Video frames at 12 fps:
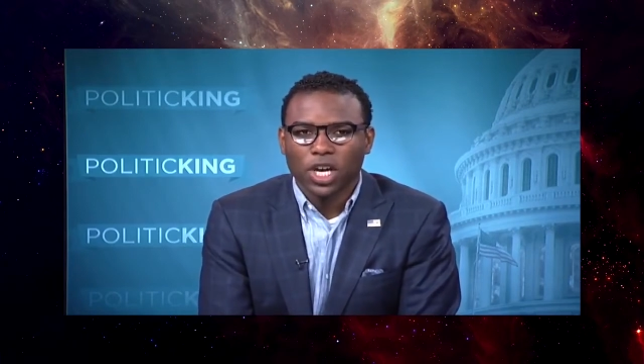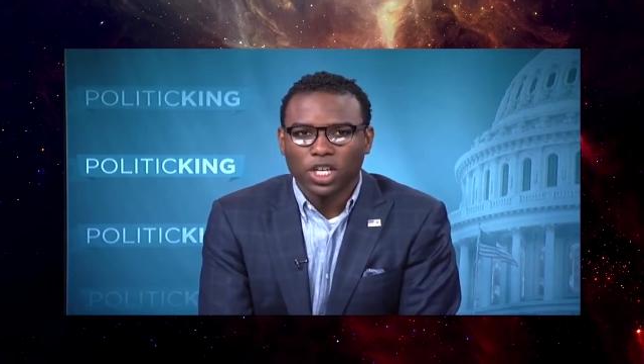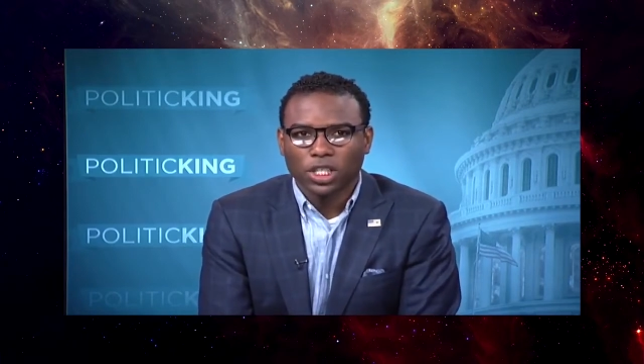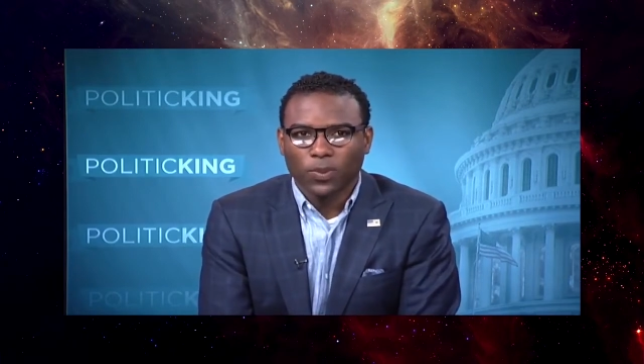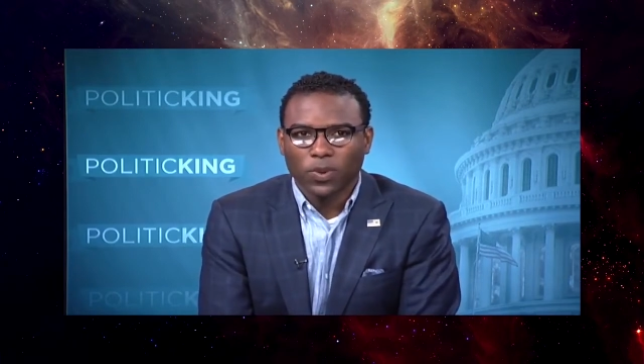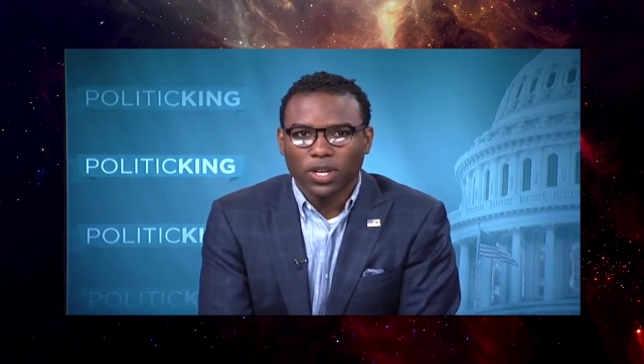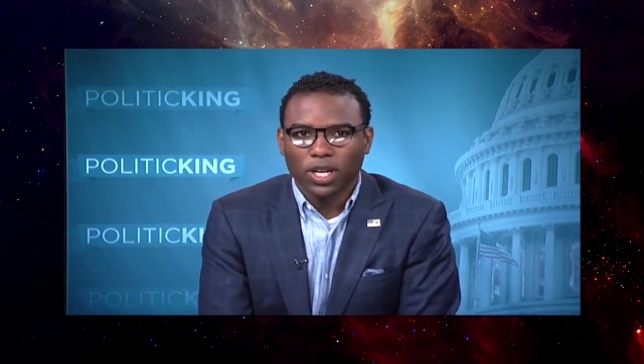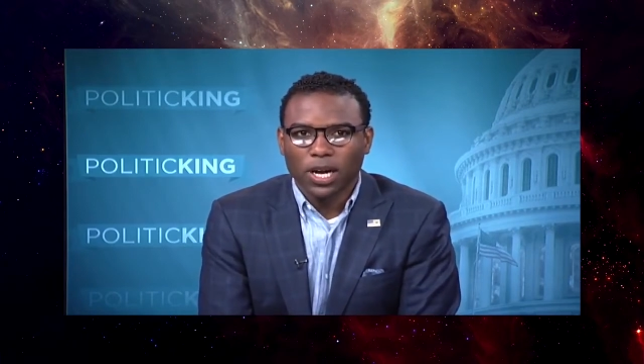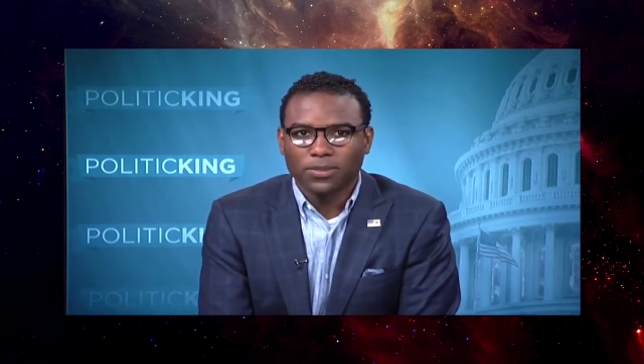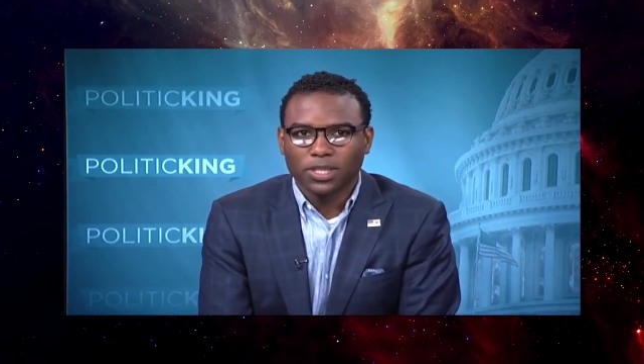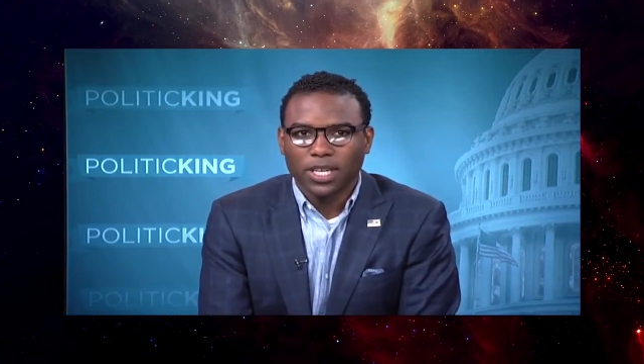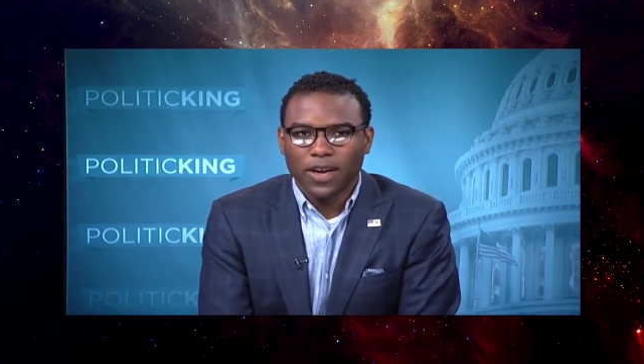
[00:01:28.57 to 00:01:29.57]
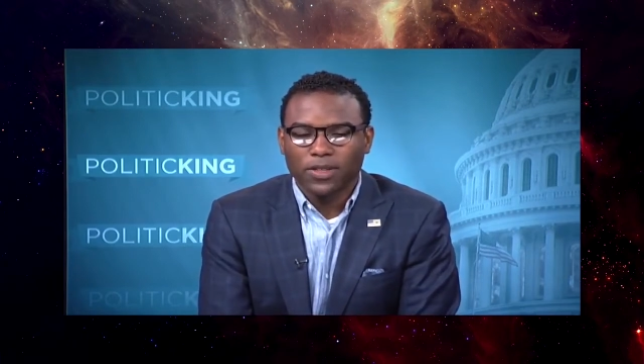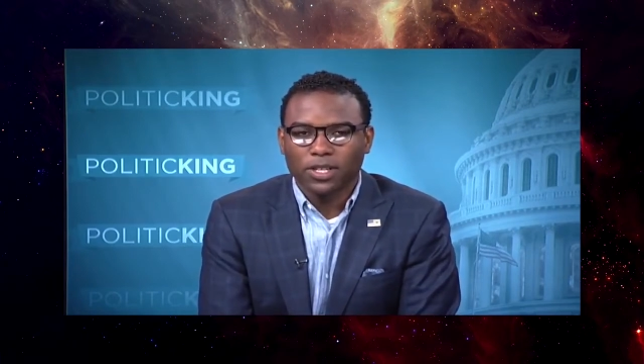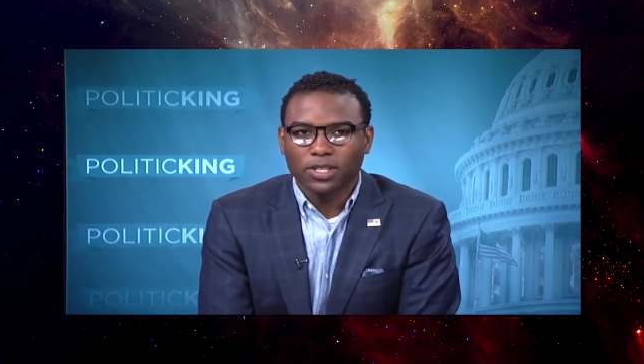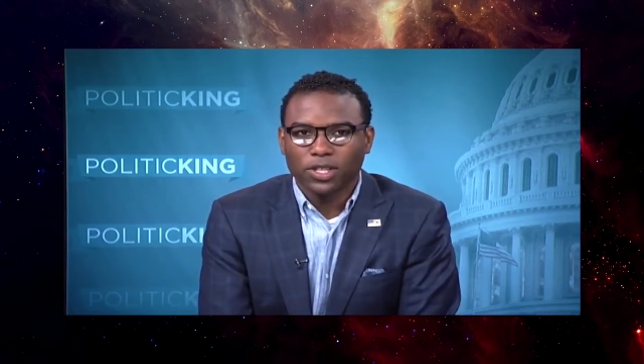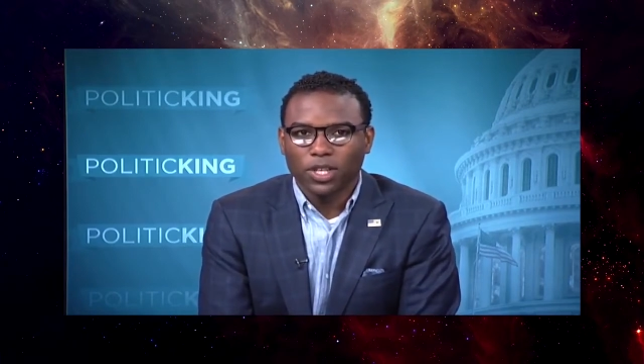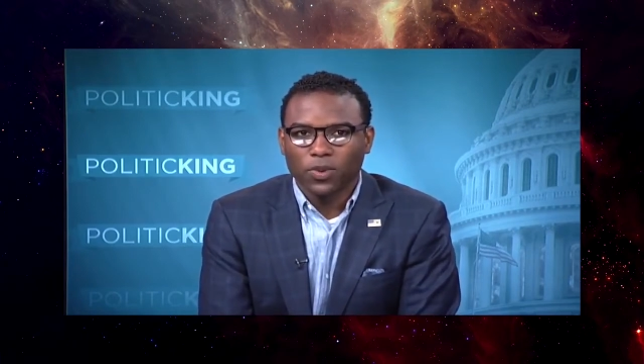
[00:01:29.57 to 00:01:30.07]
should be willing to come together
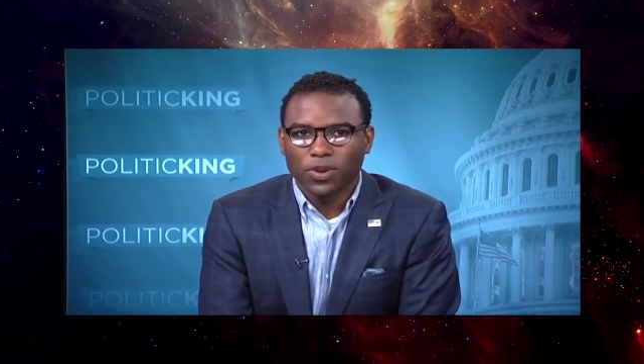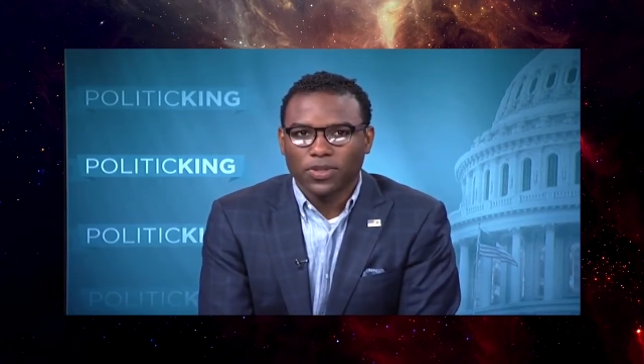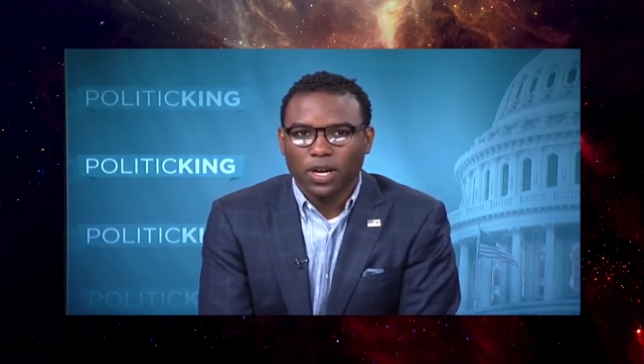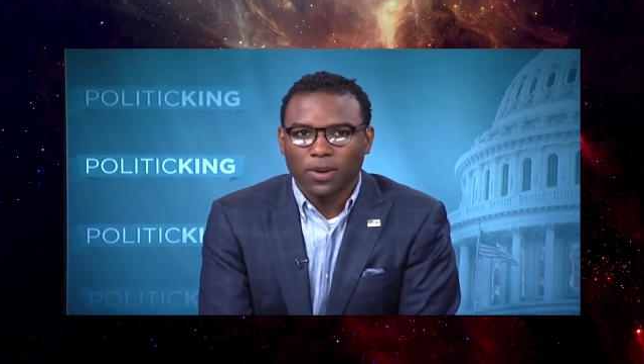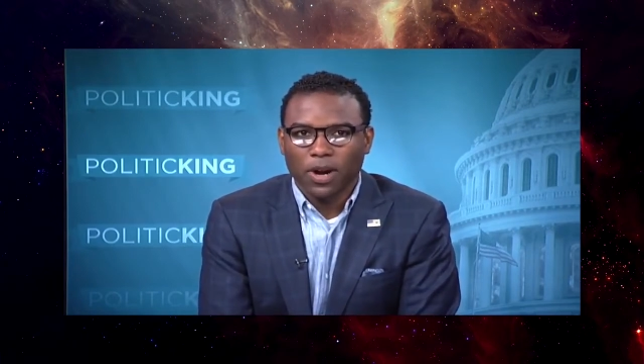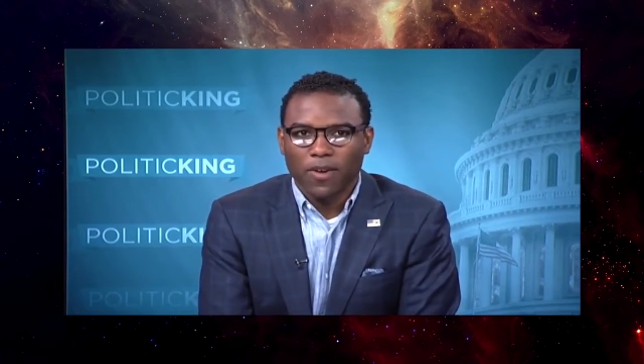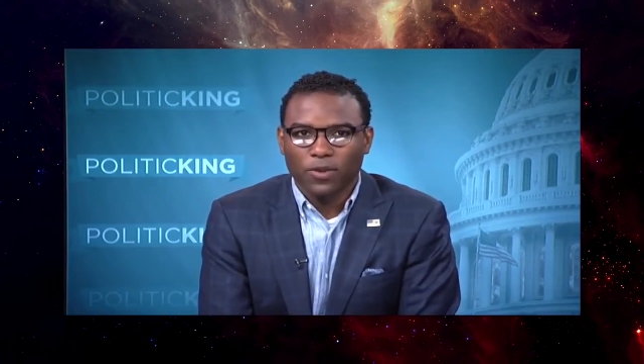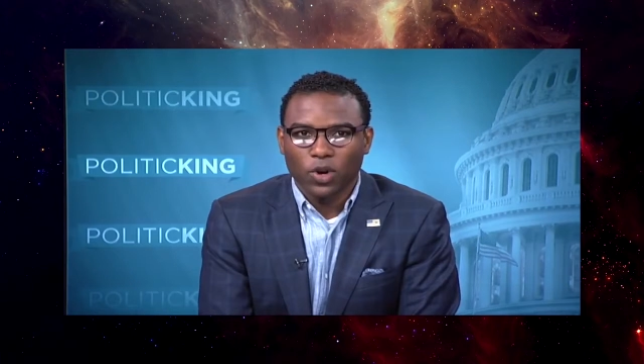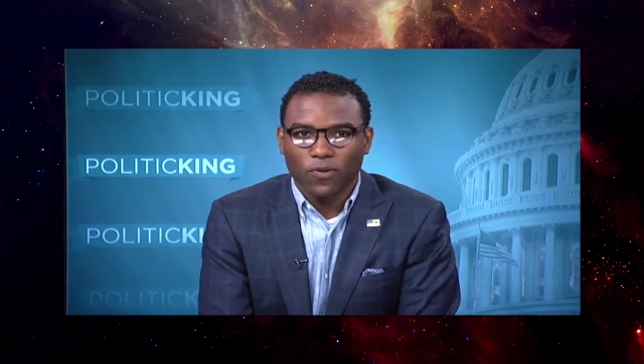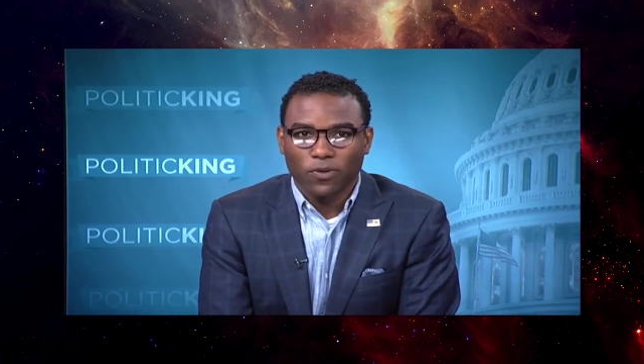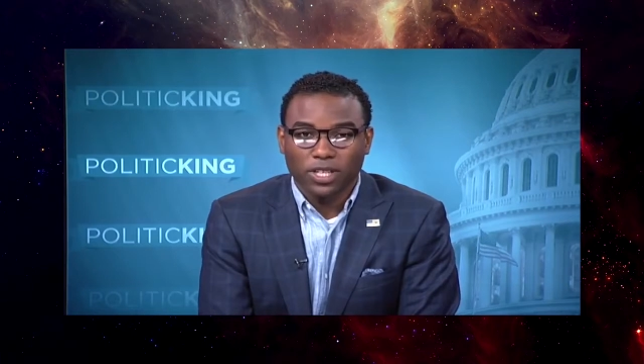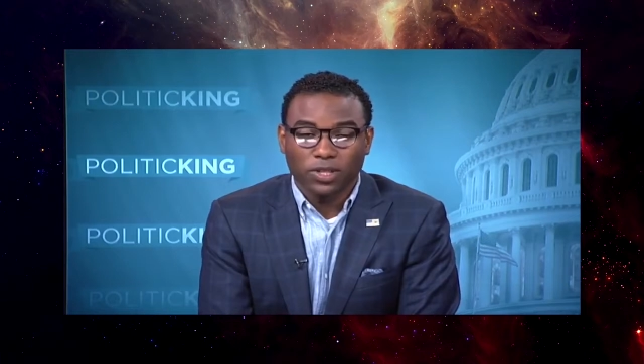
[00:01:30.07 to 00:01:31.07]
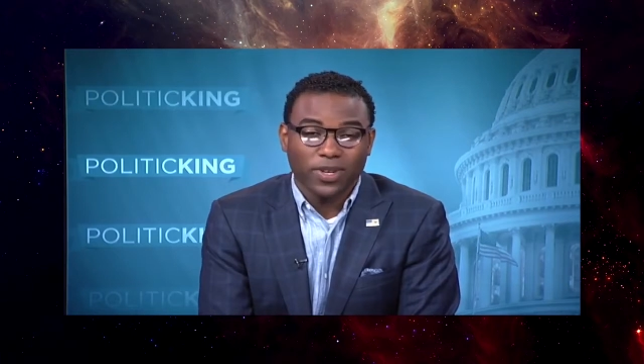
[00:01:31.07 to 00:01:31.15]
to deal with um, government overreach.